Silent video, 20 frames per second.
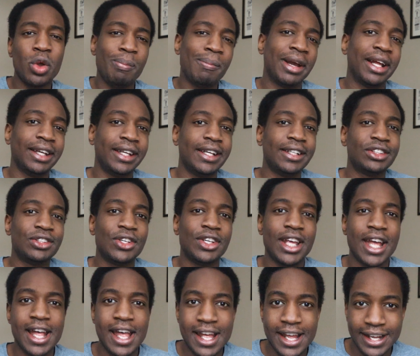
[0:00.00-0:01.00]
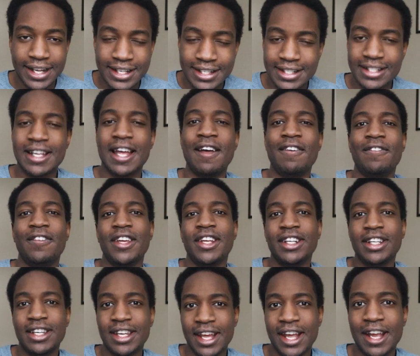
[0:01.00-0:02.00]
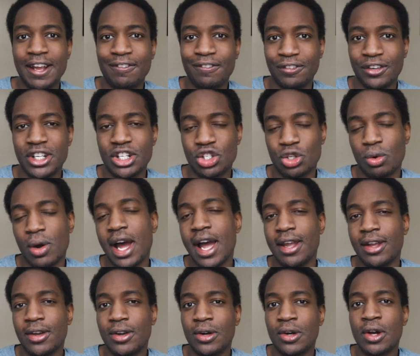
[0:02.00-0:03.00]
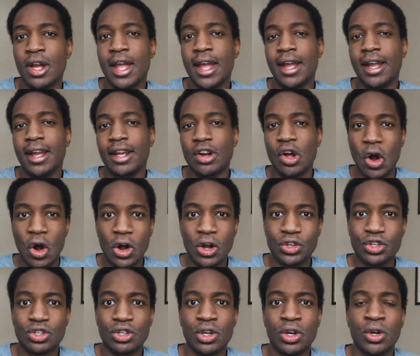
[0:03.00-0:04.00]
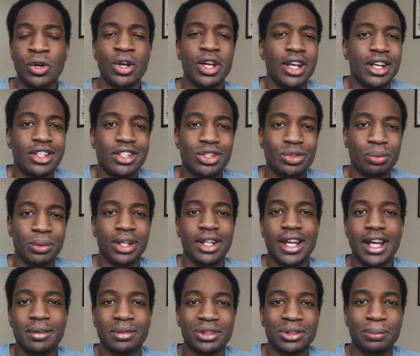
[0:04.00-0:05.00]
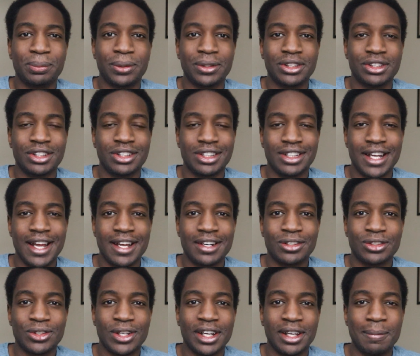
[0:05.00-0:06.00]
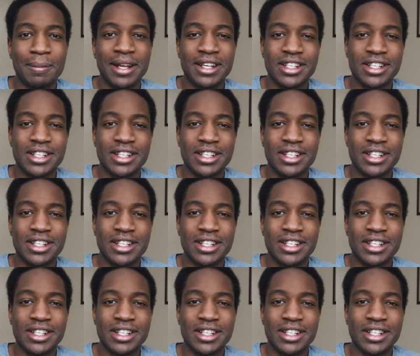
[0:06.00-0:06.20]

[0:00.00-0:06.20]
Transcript: with my links, you get a seven day free trial. And also it just really helps support this channel so I can